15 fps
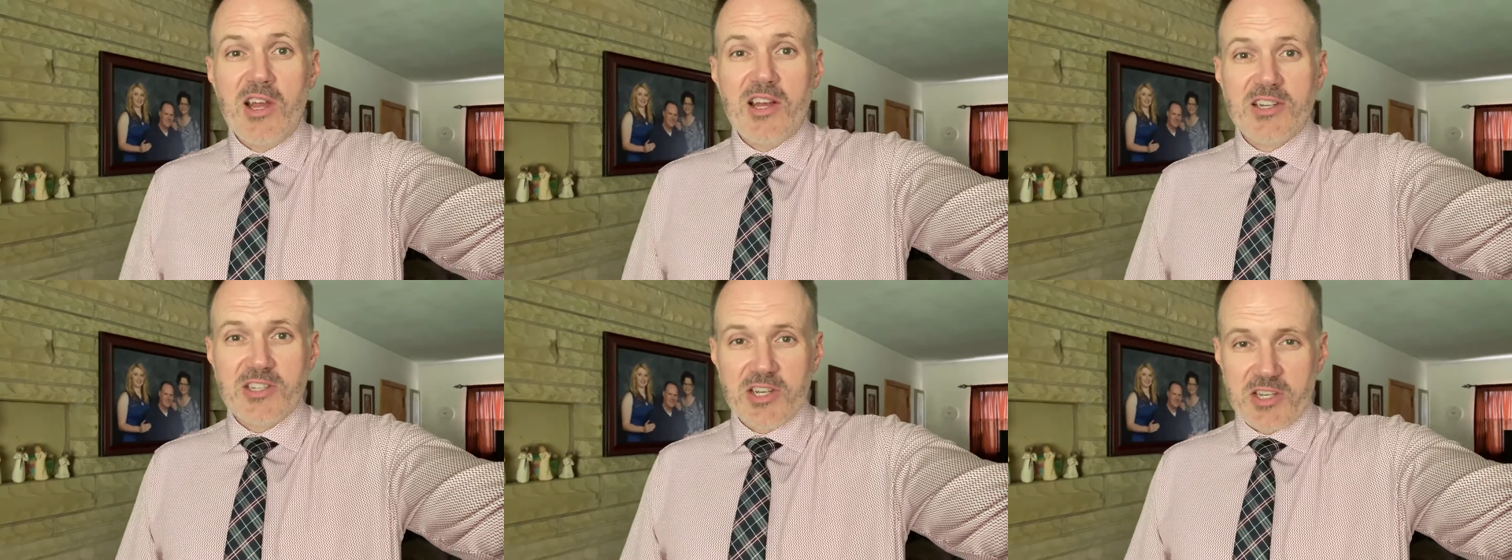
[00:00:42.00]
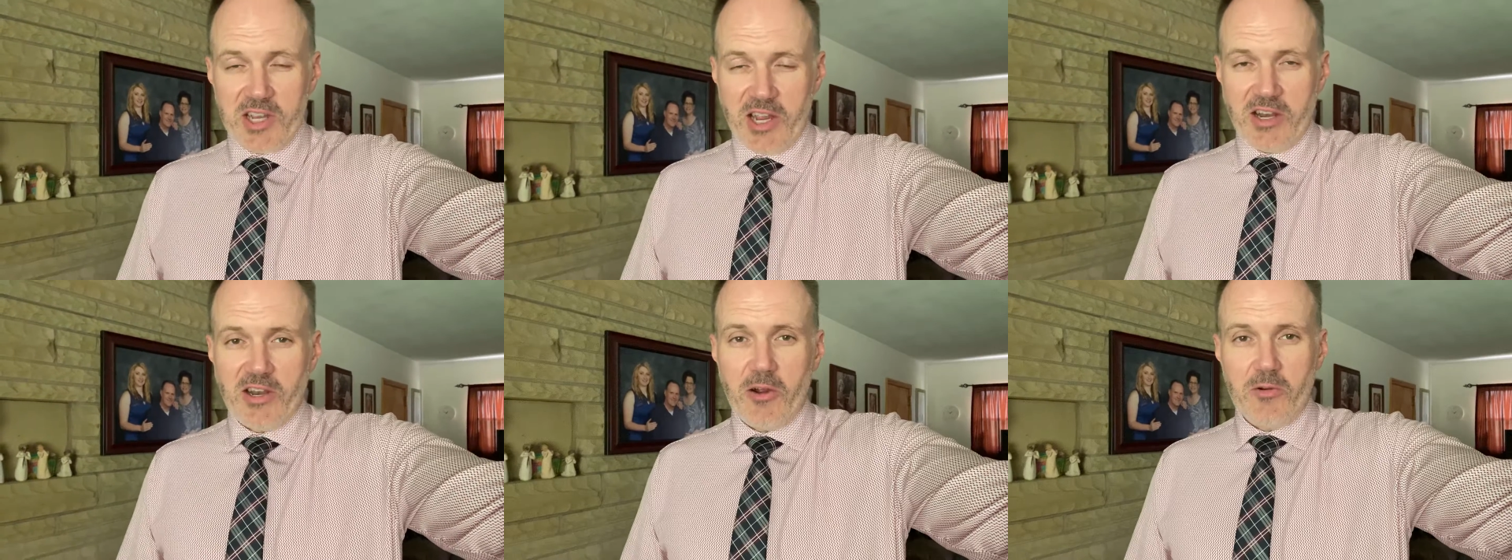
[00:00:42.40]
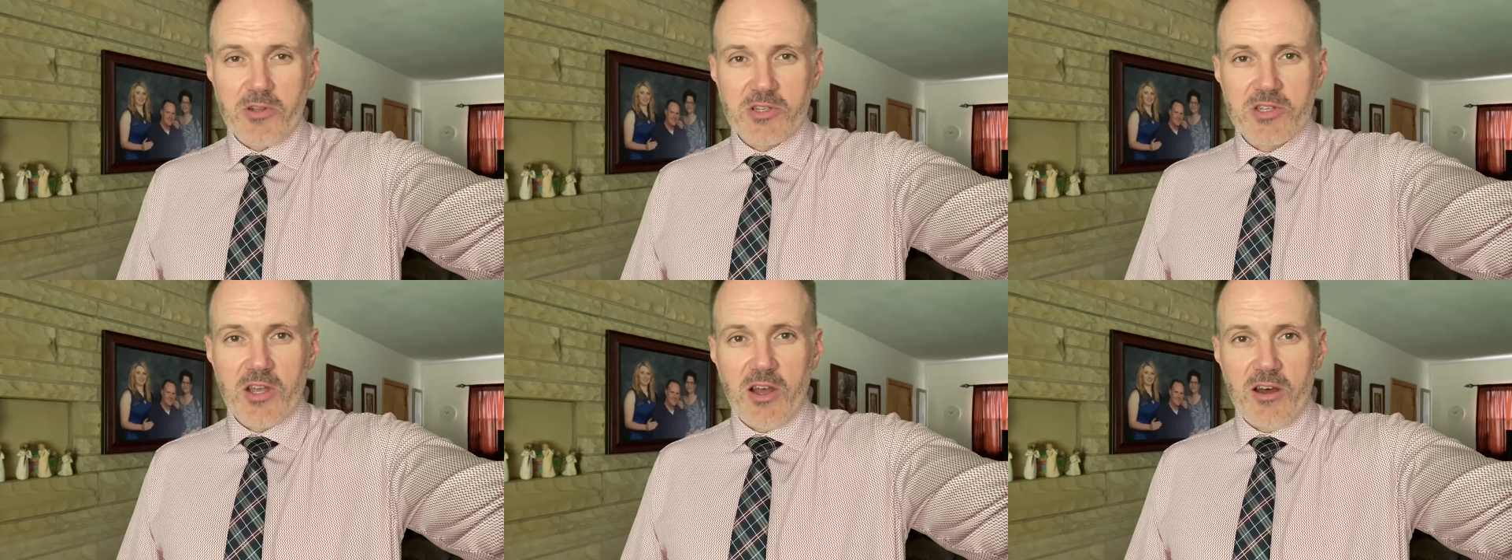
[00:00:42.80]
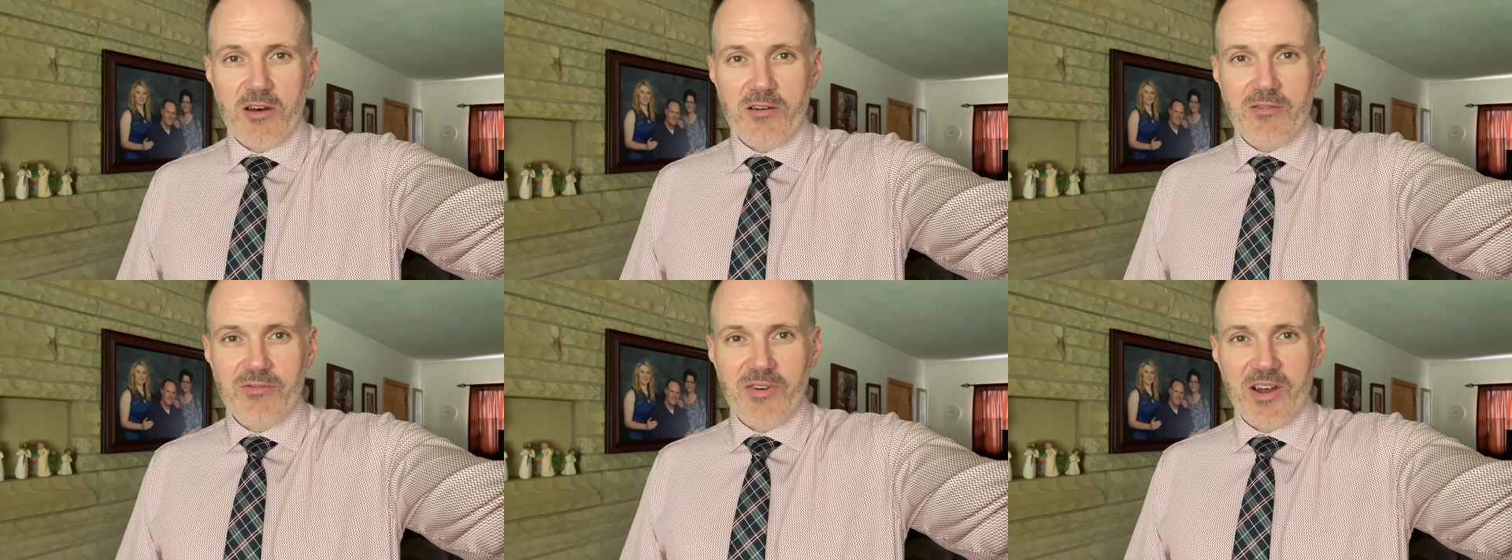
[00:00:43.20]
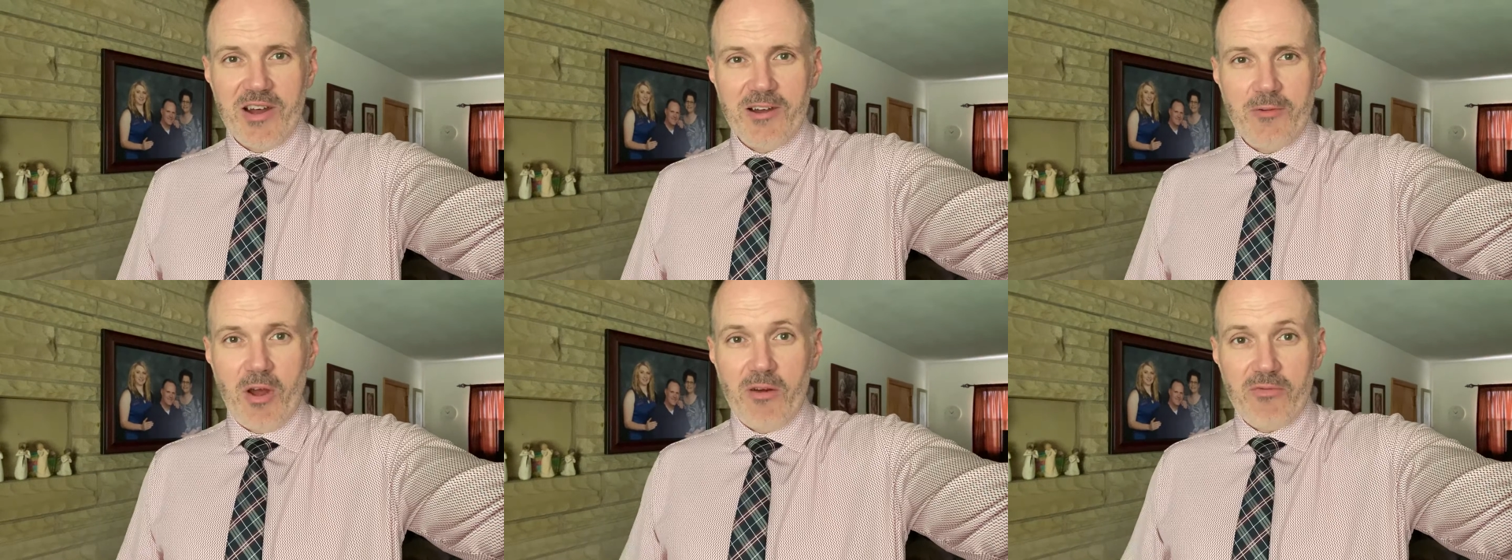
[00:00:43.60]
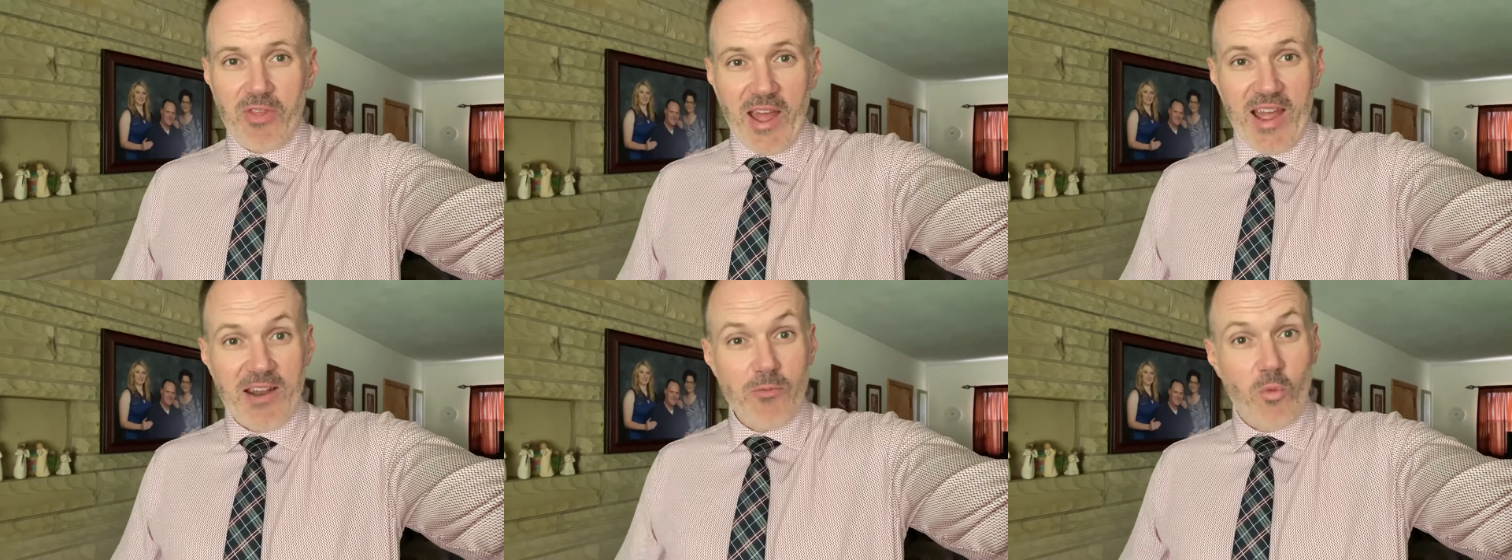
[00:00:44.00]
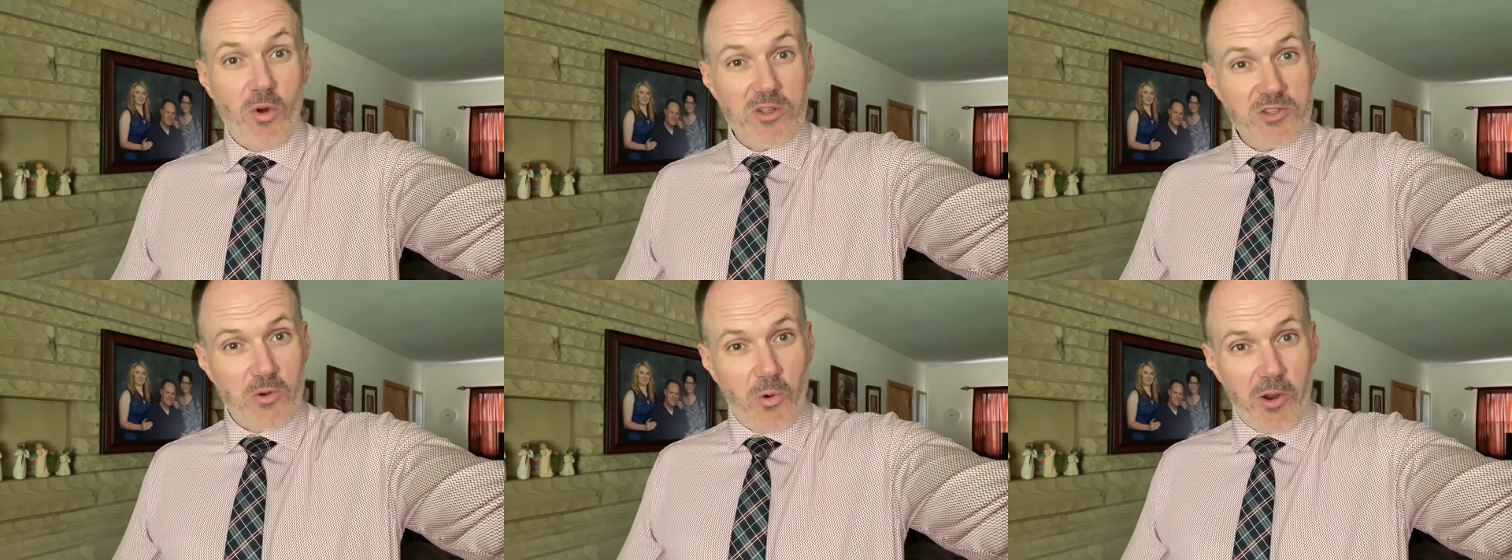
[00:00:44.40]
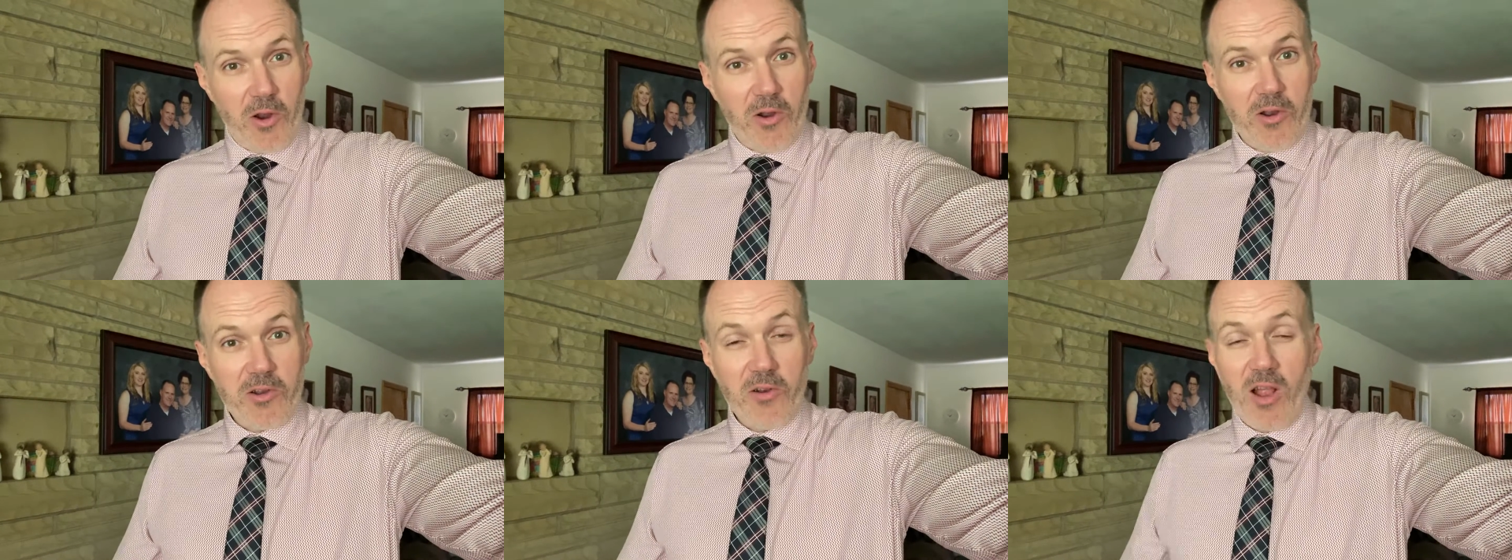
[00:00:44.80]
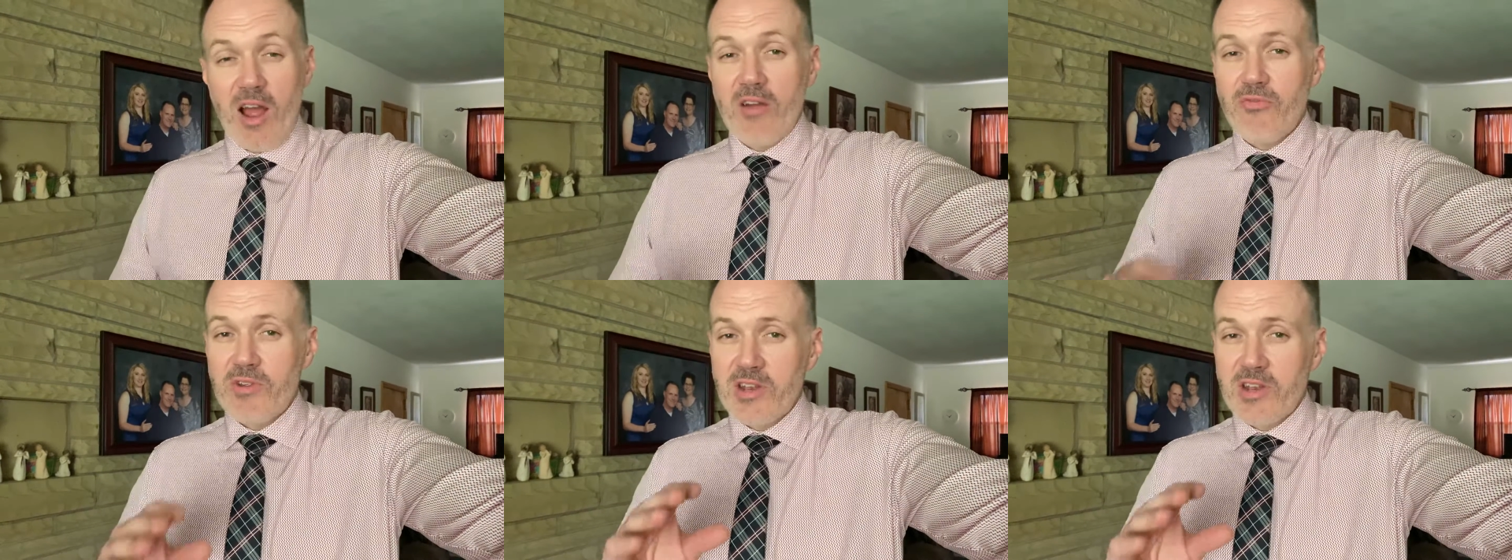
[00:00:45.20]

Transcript: to take notice of uh, of that and what's going on in your life,